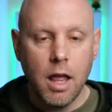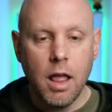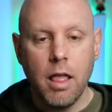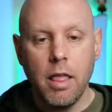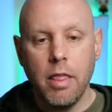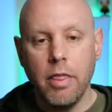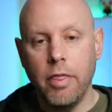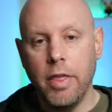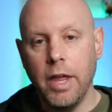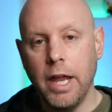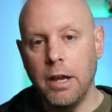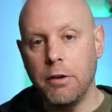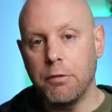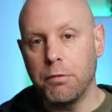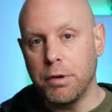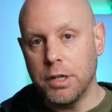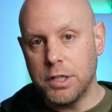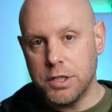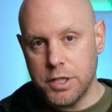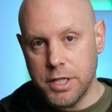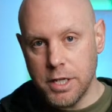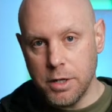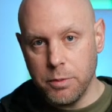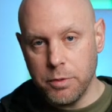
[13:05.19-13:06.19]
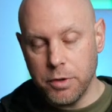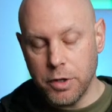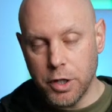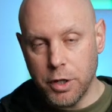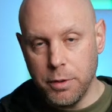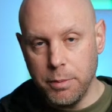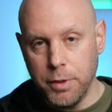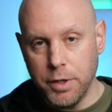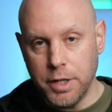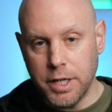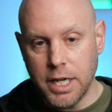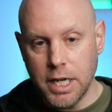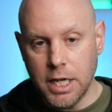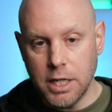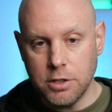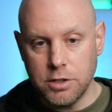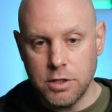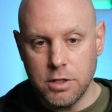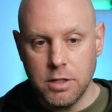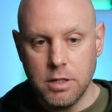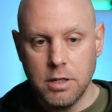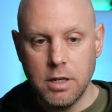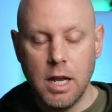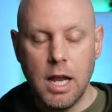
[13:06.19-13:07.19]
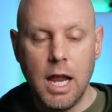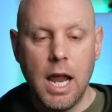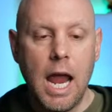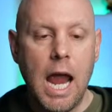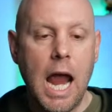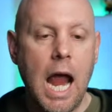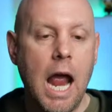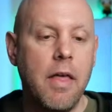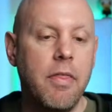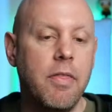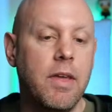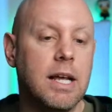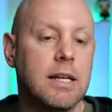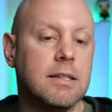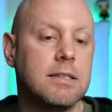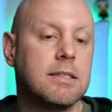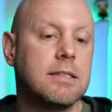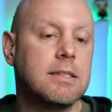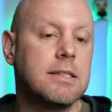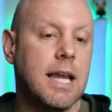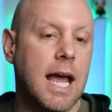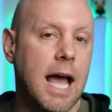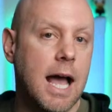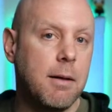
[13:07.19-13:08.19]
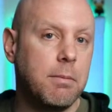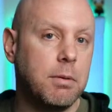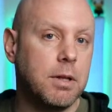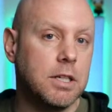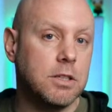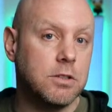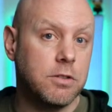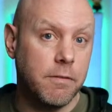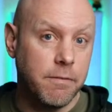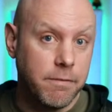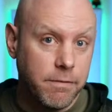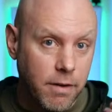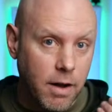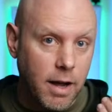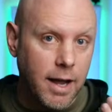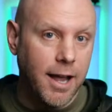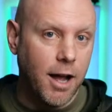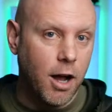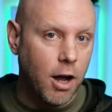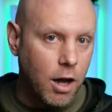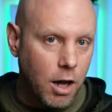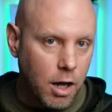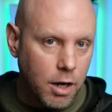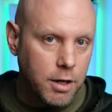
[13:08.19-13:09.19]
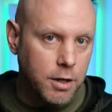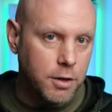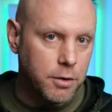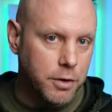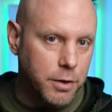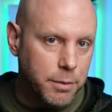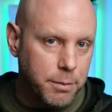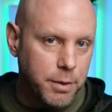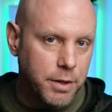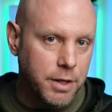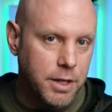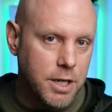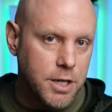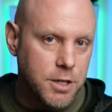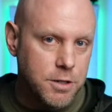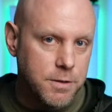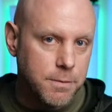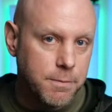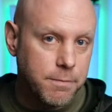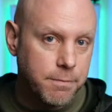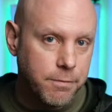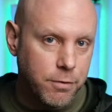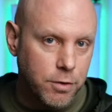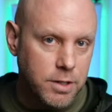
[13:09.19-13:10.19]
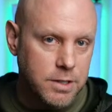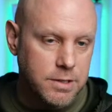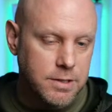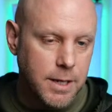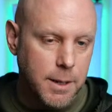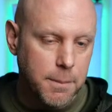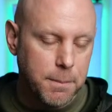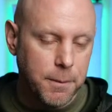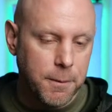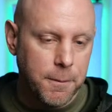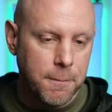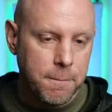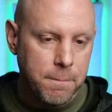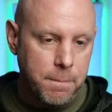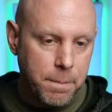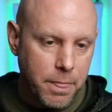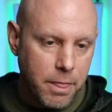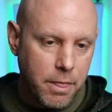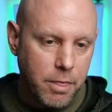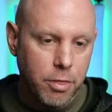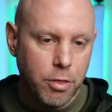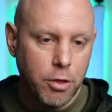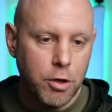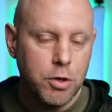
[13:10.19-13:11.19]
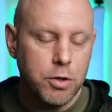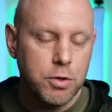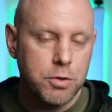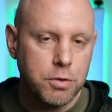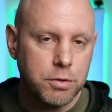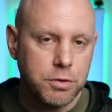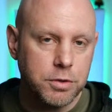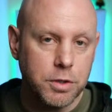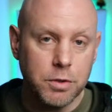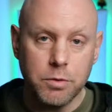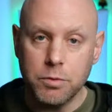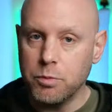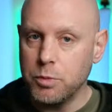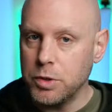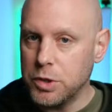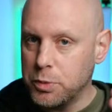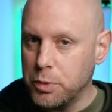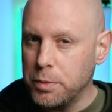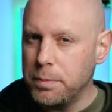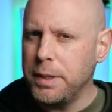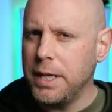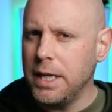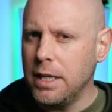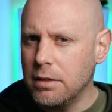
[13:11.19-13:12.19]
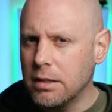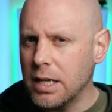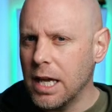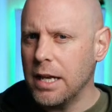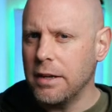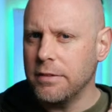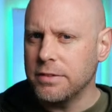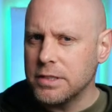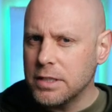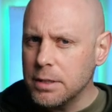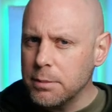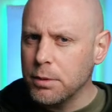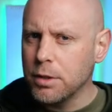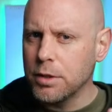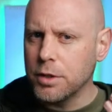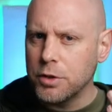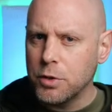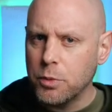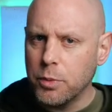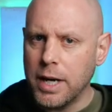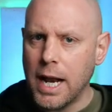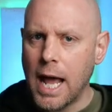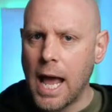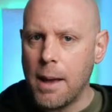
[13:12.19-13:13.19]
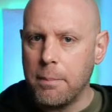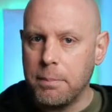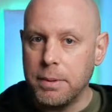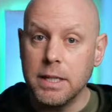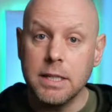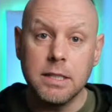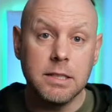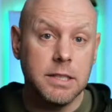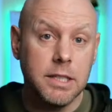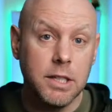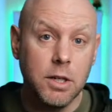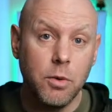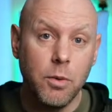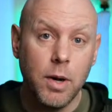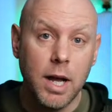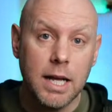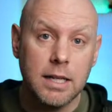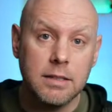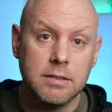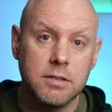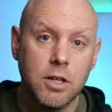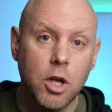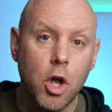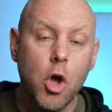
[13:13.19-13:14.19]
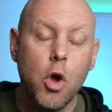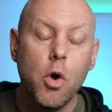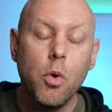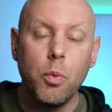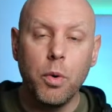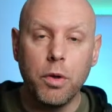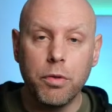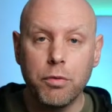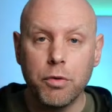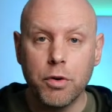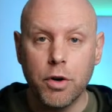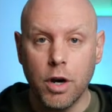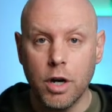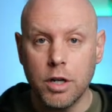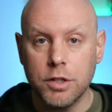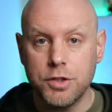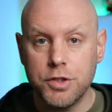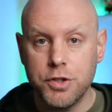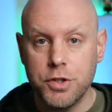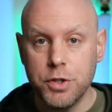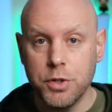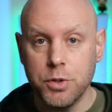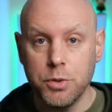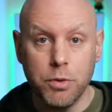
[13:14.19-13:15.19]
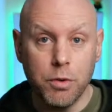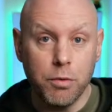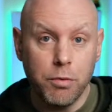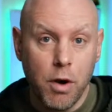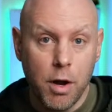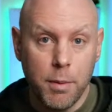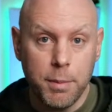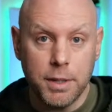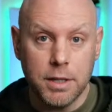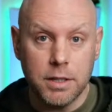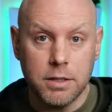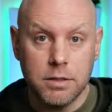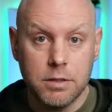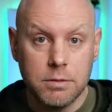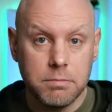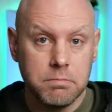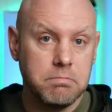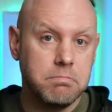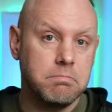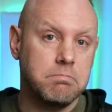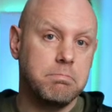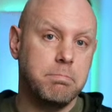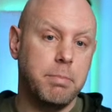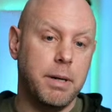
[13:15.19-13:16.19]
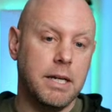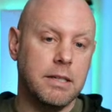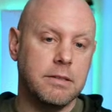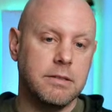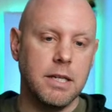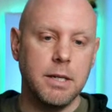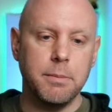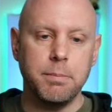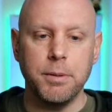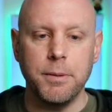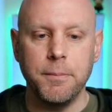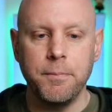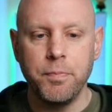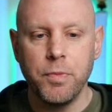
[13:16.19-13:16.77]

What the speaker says: They reached out with a communication, and they established via audio communication, for example, the neutral zone, which would be kind of similar to what happened in TOS with regards to the Romulans, by example.